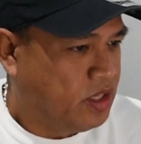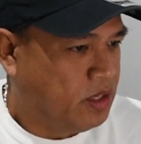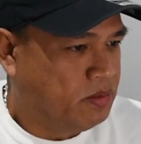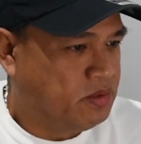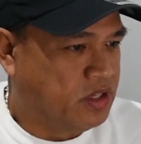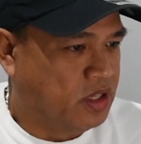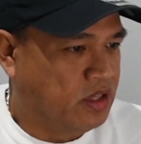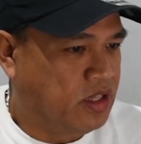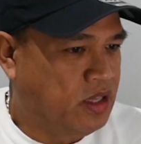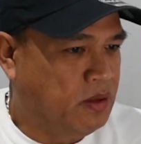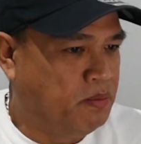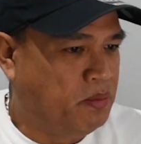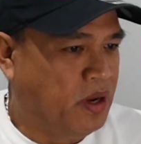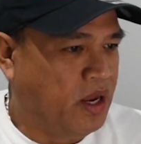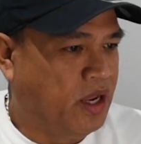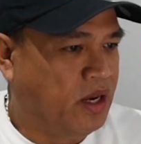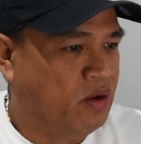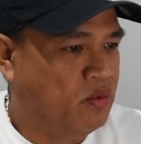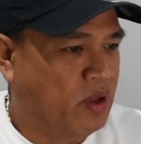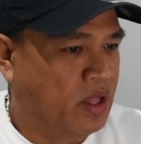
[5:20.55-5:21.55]
teams that he
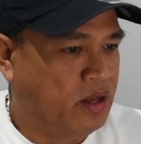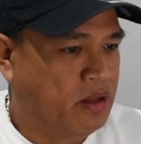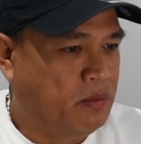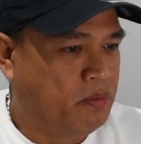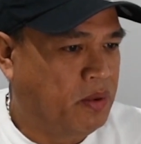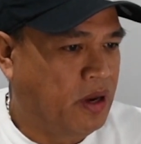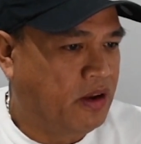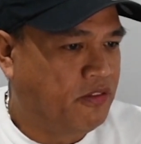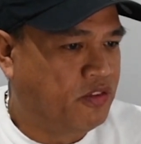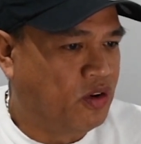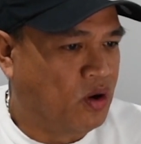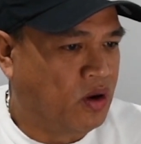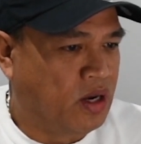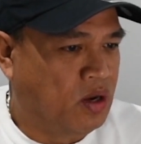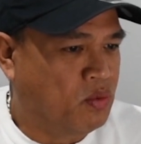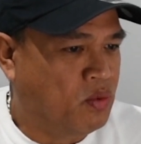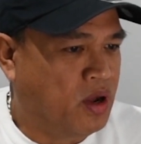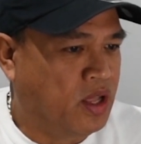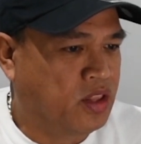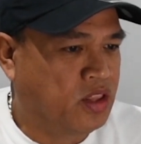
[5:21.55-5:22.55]
played. Well, he played for
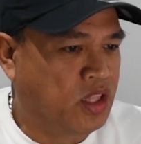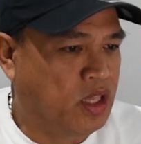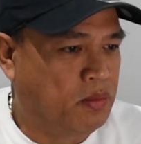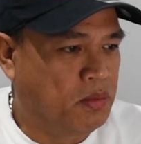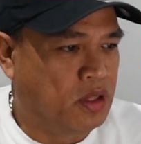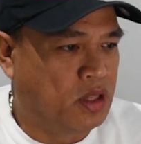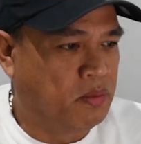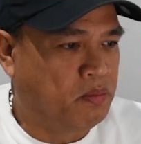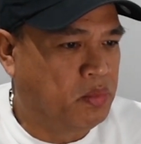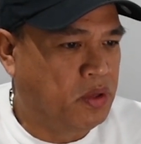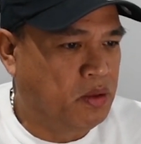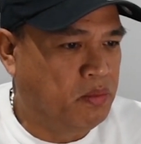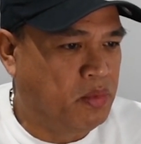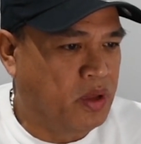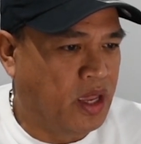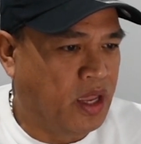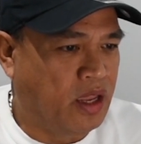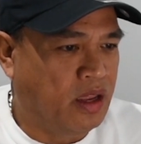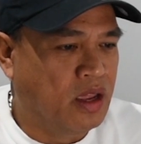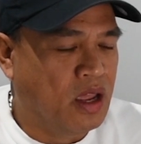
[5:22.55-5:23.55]
only one team in the
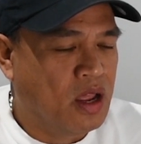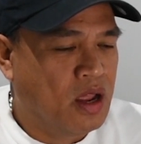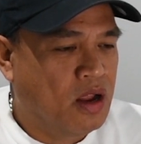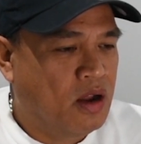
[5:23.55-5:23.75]
PBA,